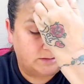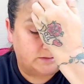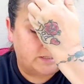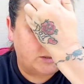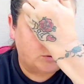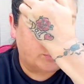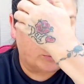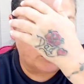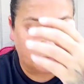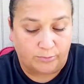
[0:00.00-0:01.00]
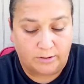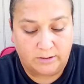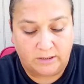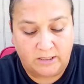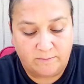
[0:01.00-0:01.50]
Daniel Prude,
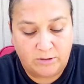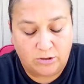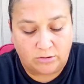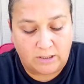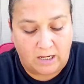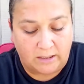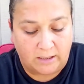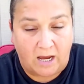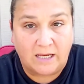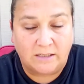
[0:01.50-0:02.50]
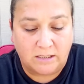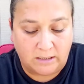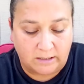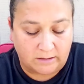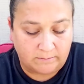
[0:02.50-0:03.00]
give me your gun, I
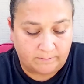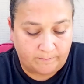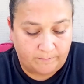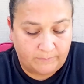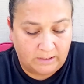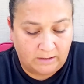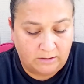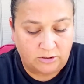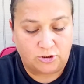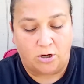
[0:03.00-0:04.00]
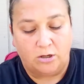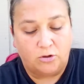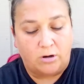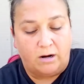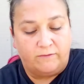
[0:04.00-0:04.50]
need it. John
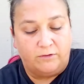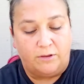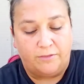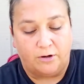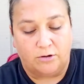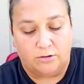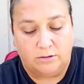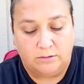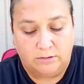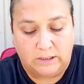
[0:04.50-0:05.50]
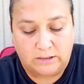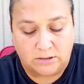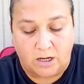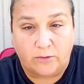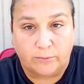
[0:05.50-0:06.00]
Crawford III, it's
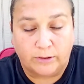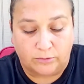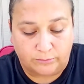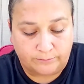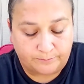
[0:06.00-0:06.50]
not real.